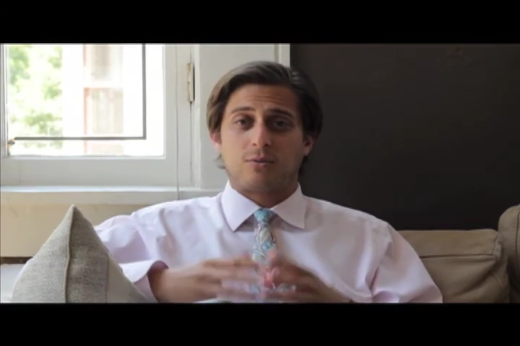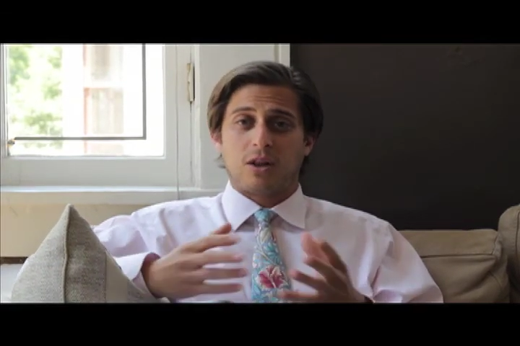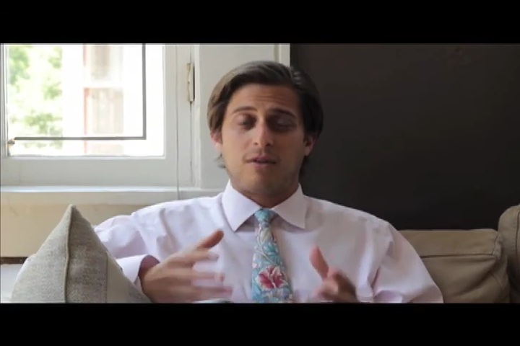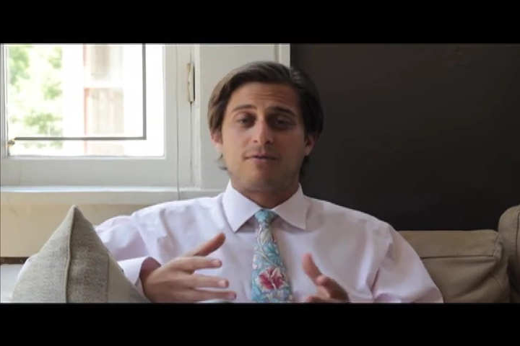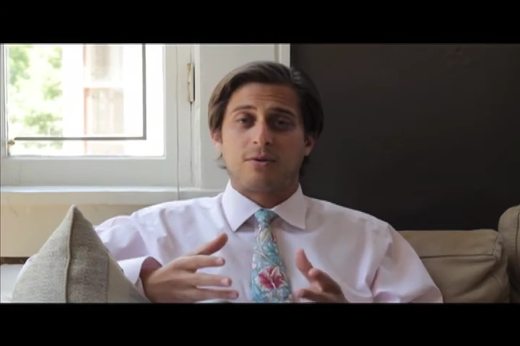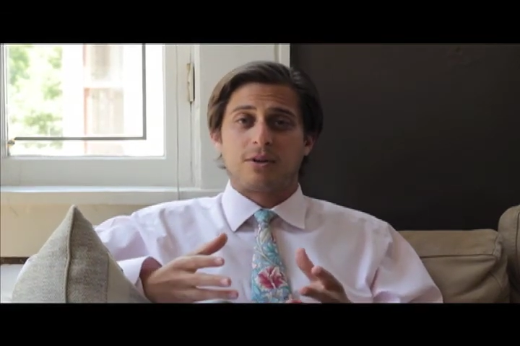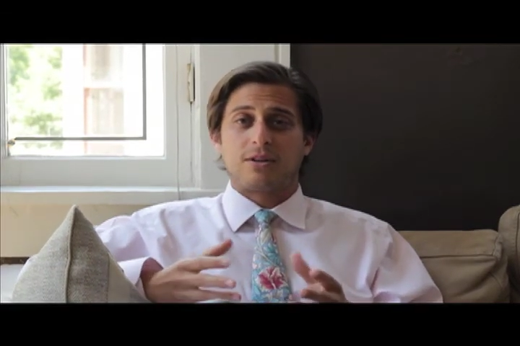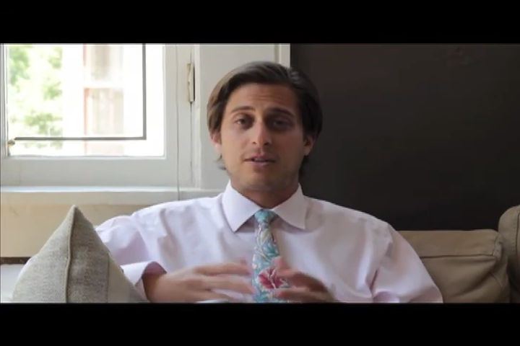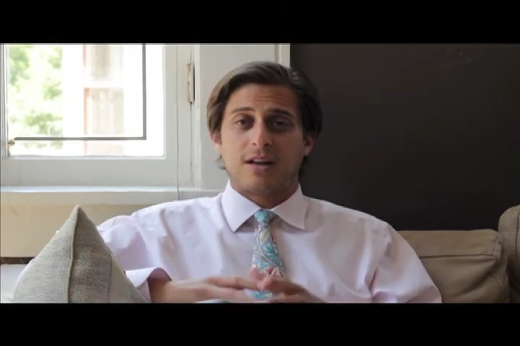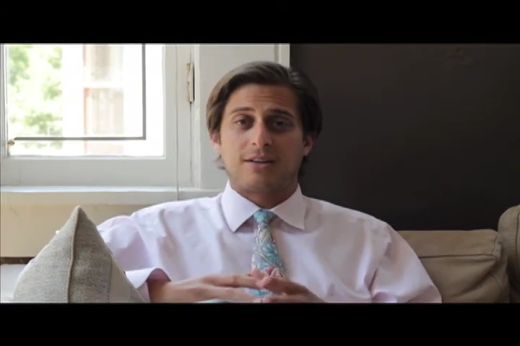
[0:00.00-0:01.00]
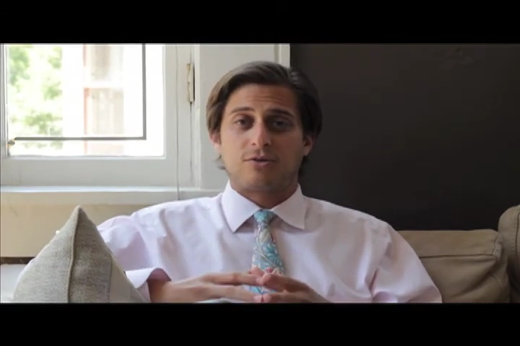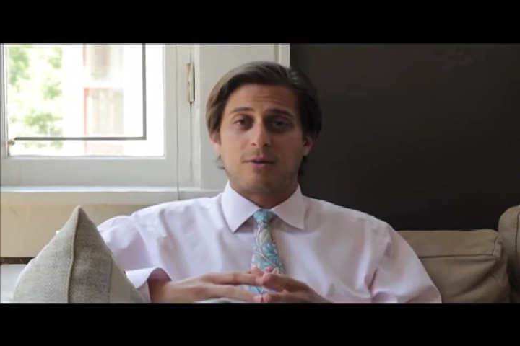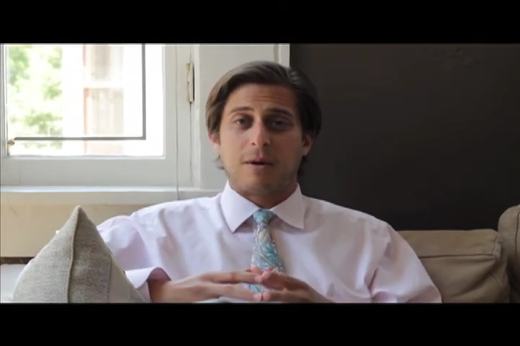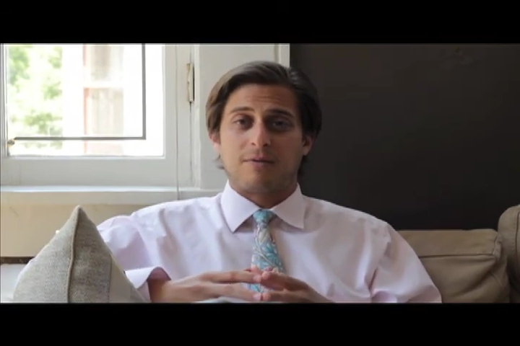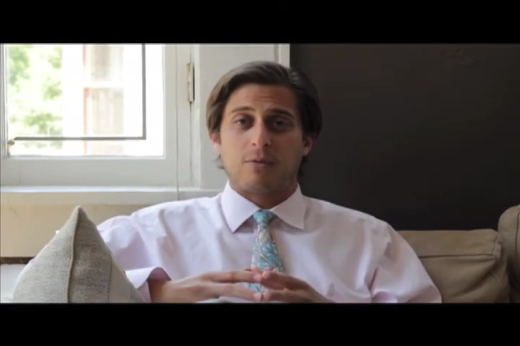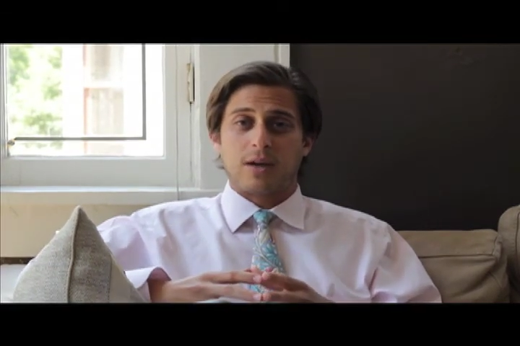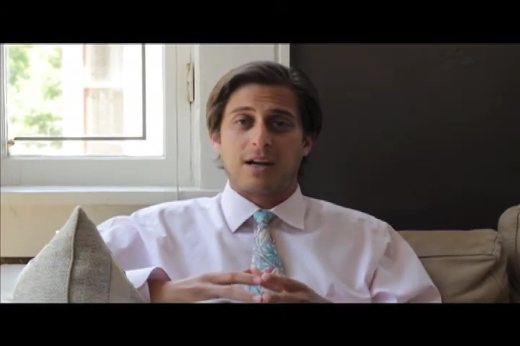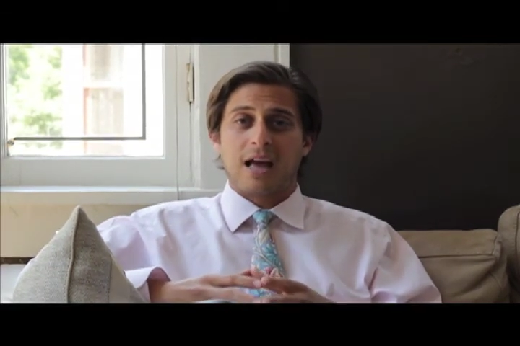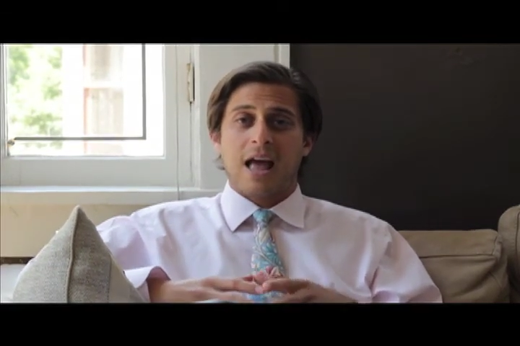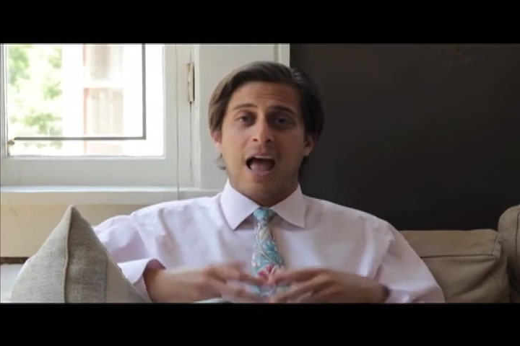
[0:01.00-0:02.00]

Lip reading: We love doing this and answering them every week.